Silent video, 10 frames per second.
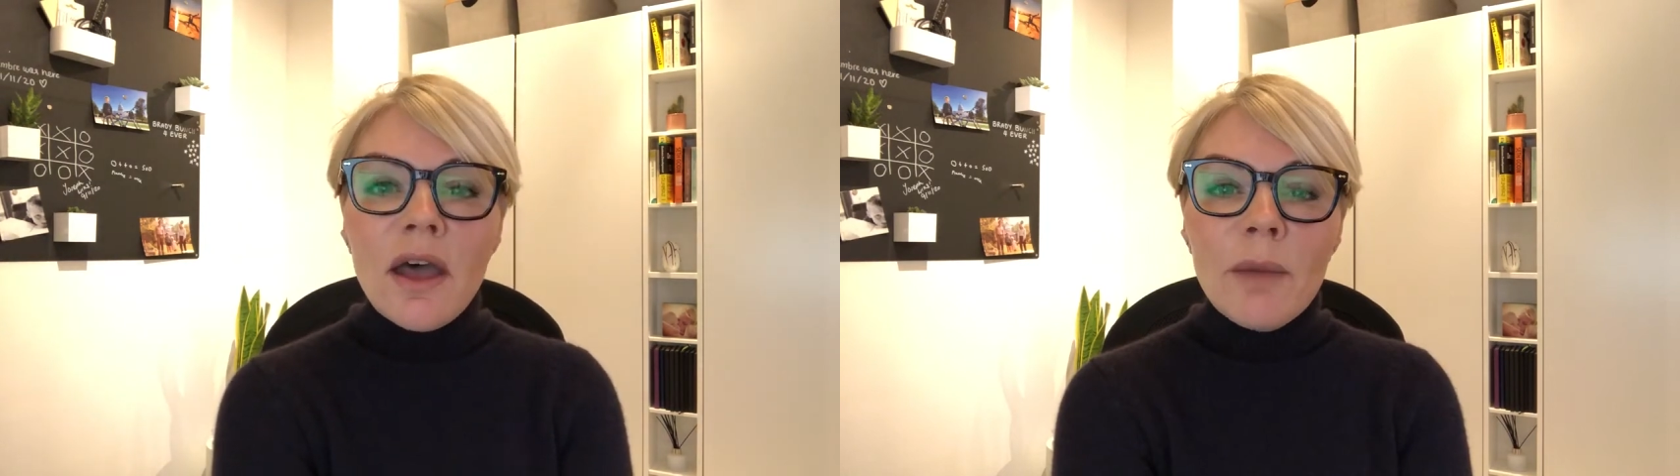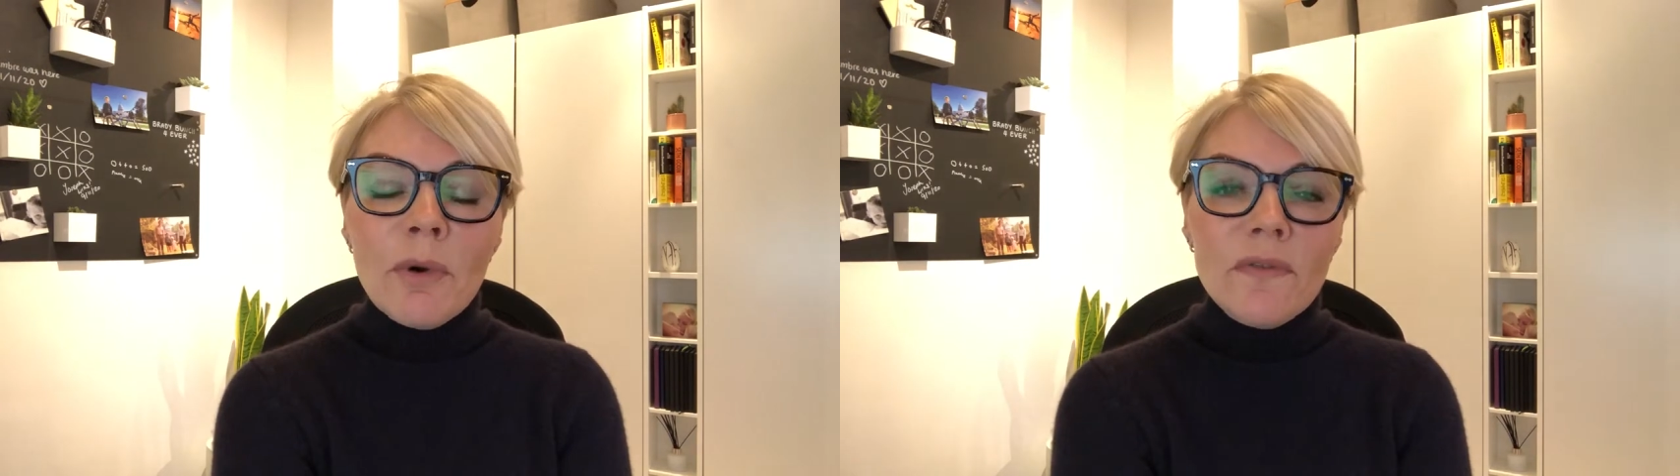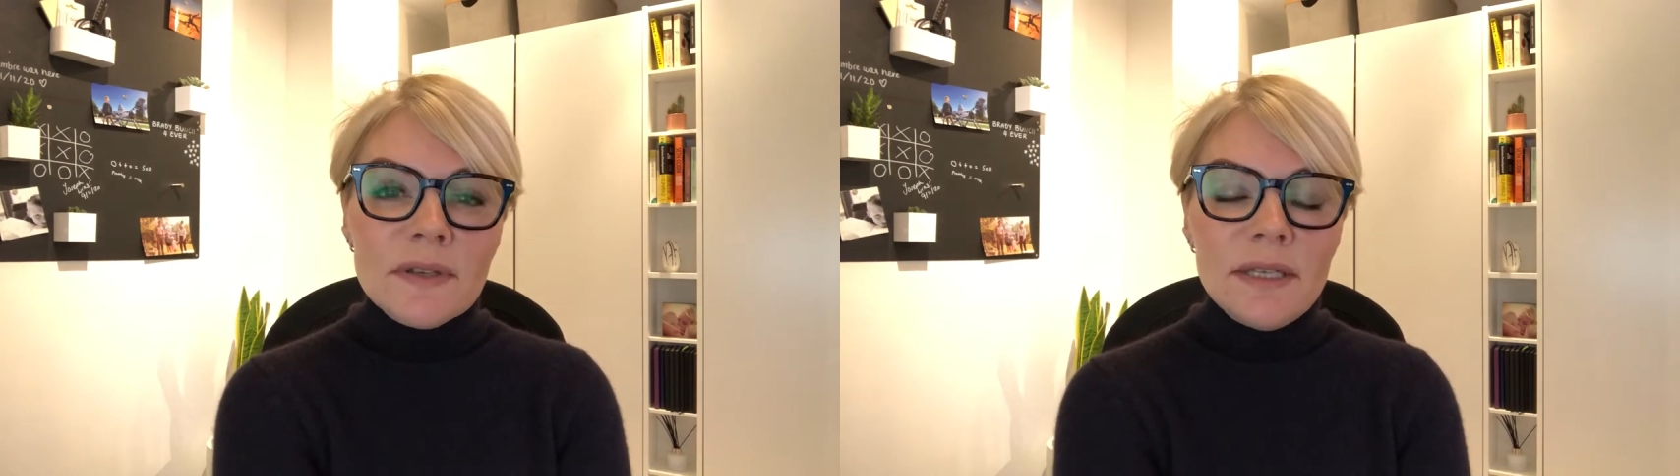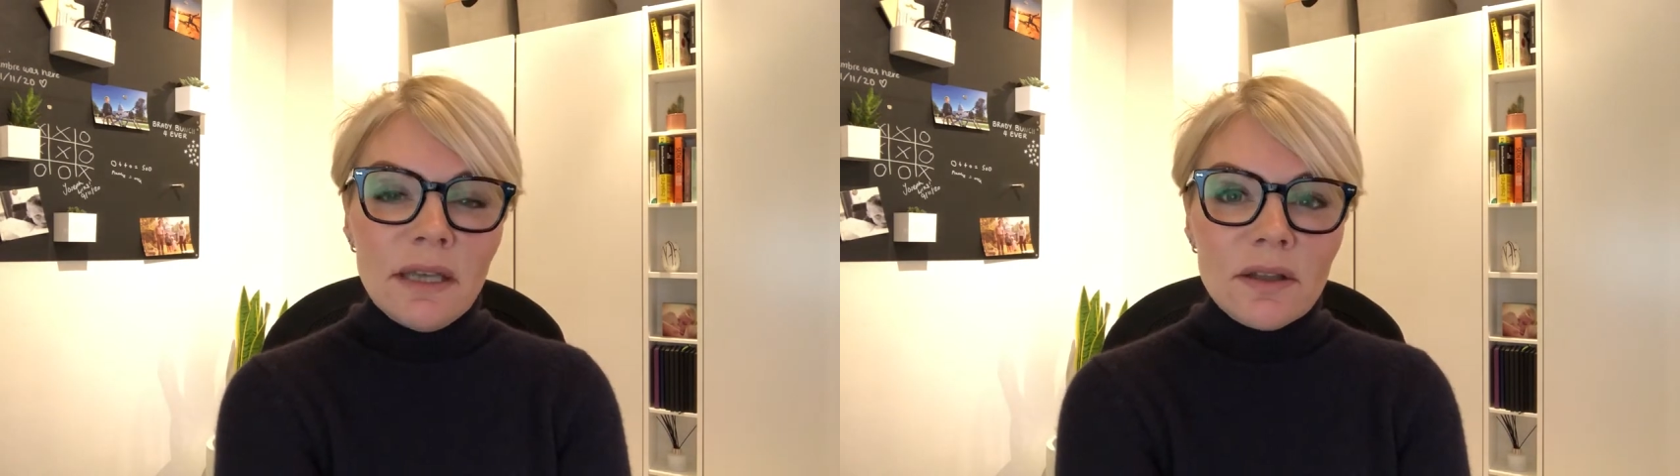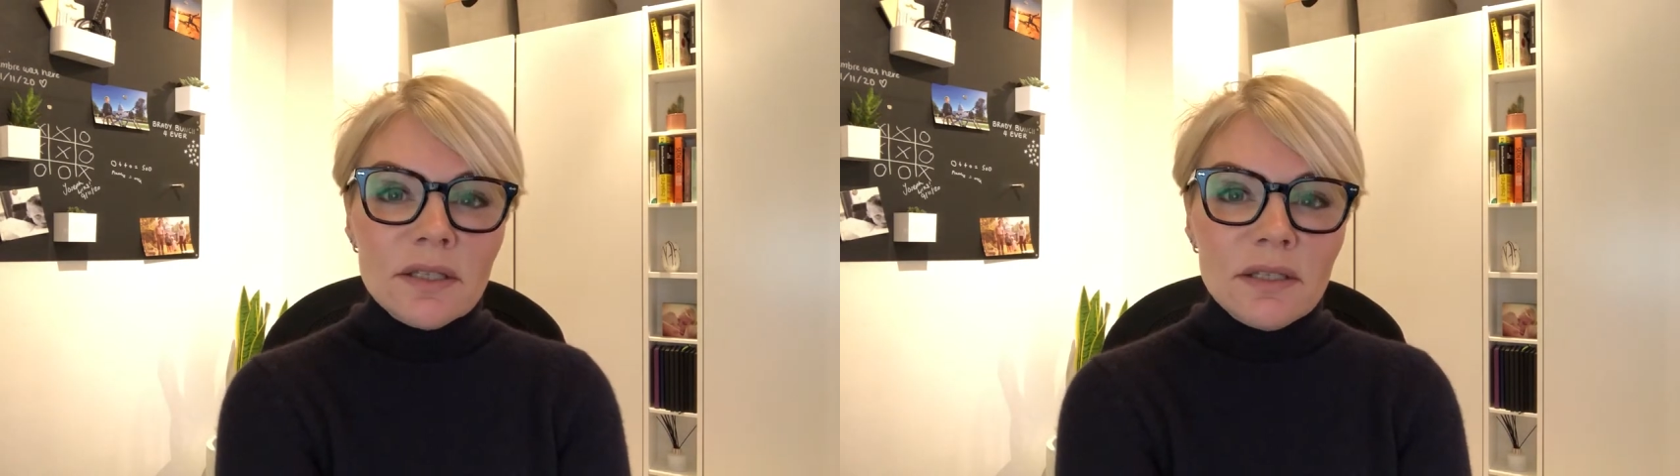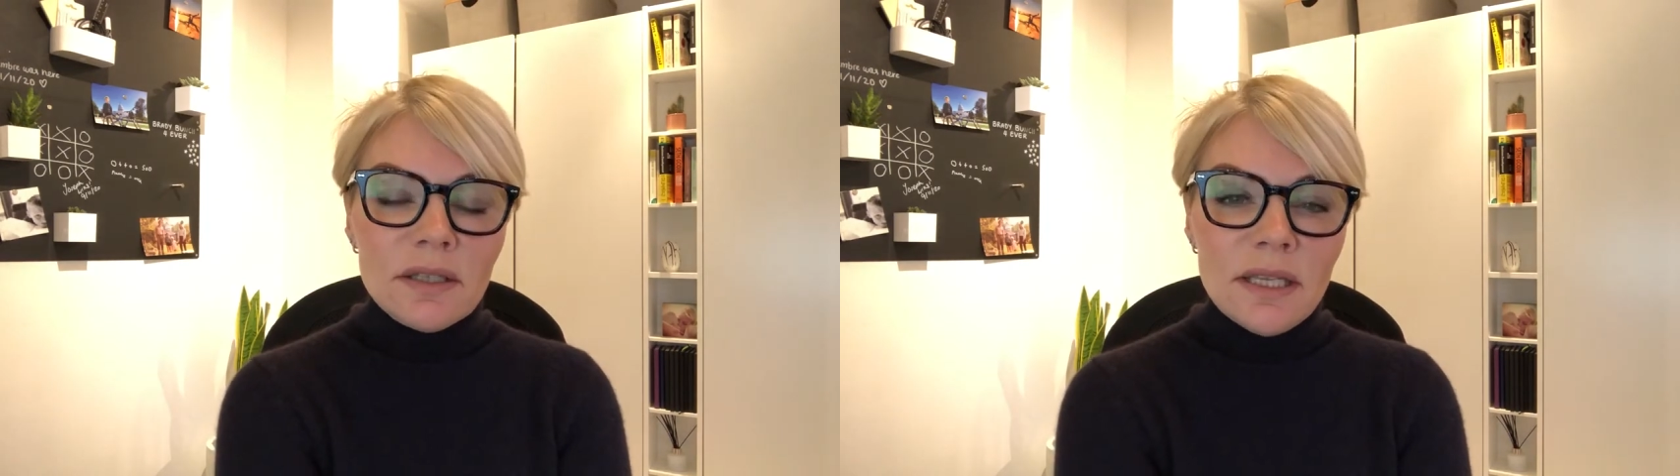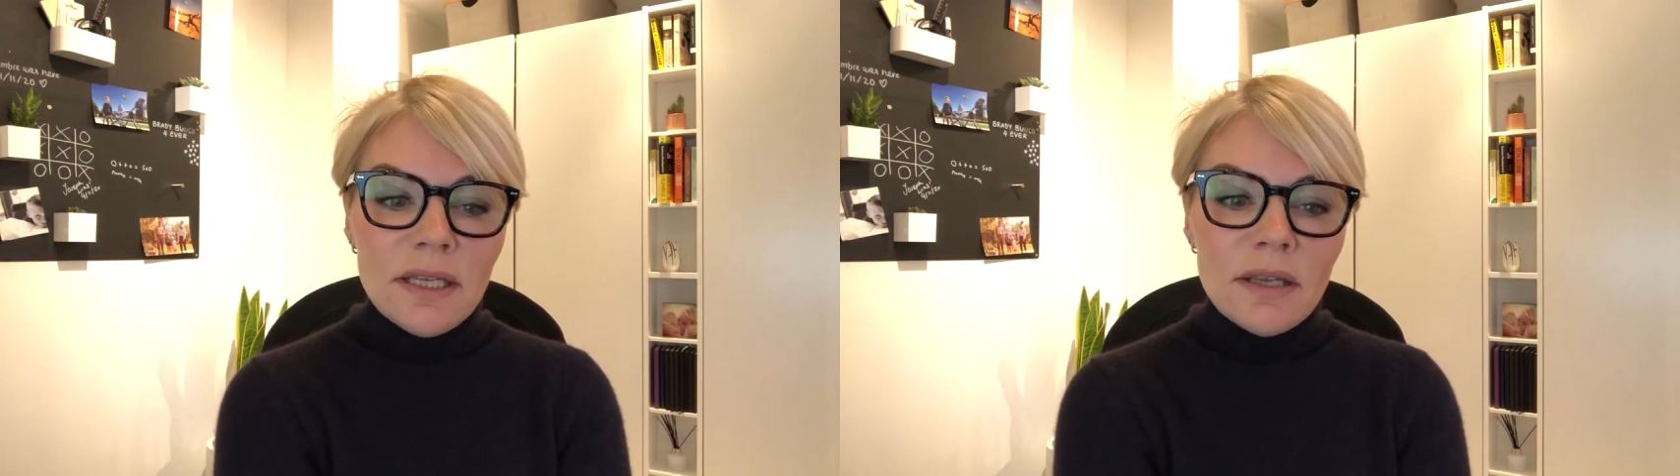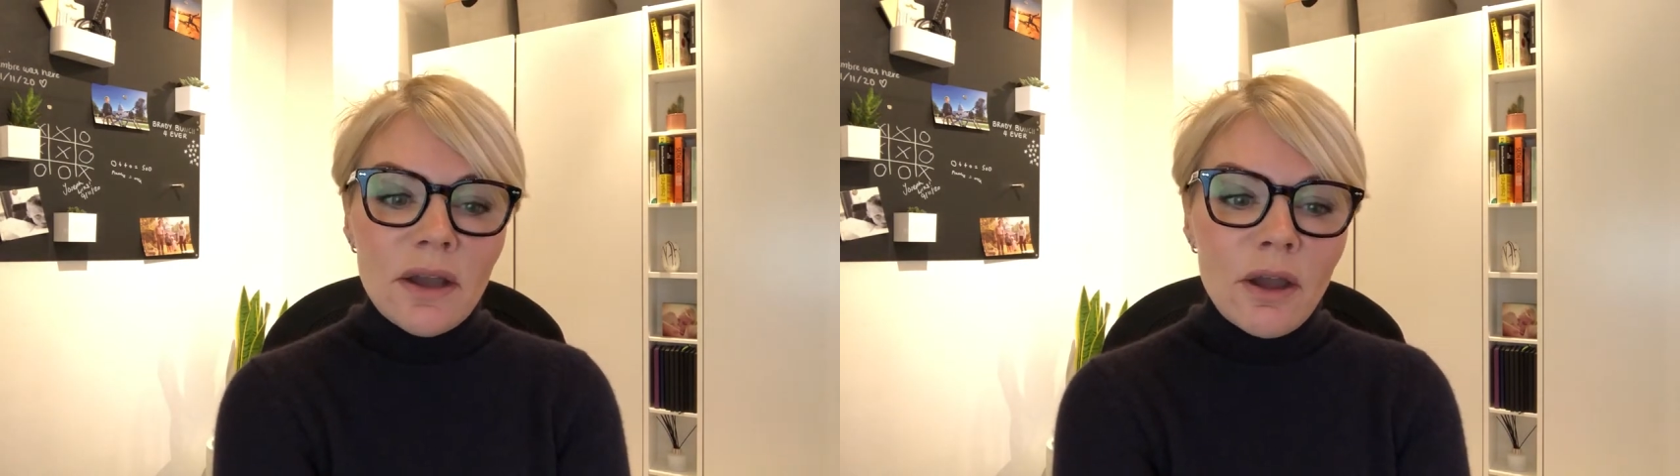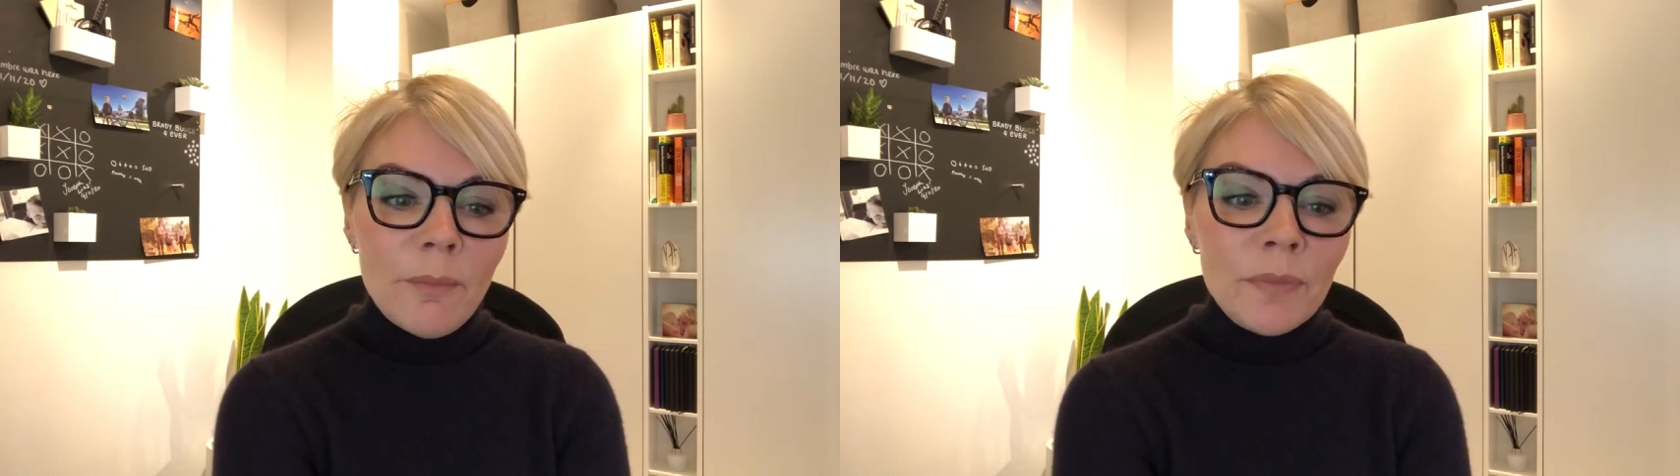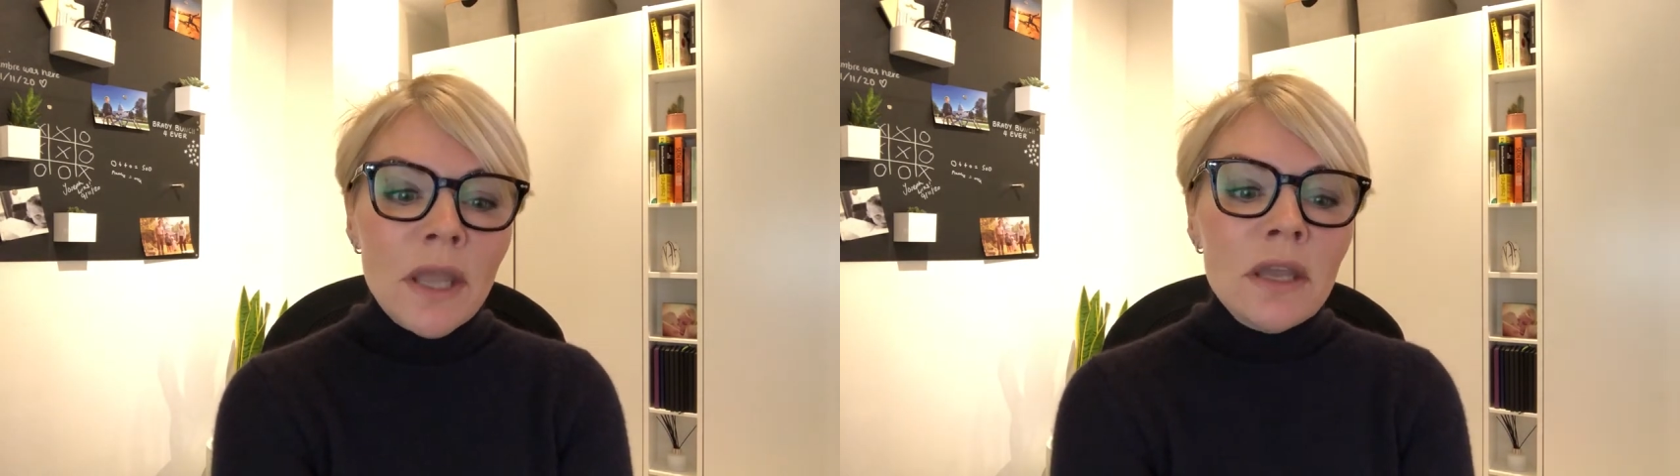um, obviously under the
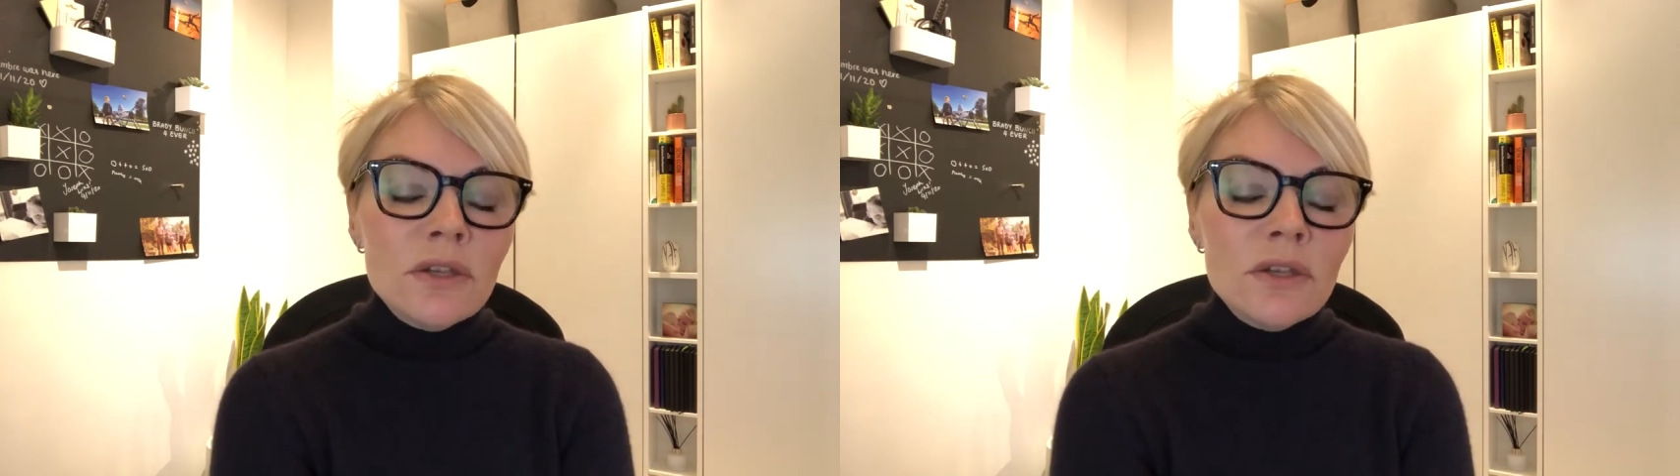um,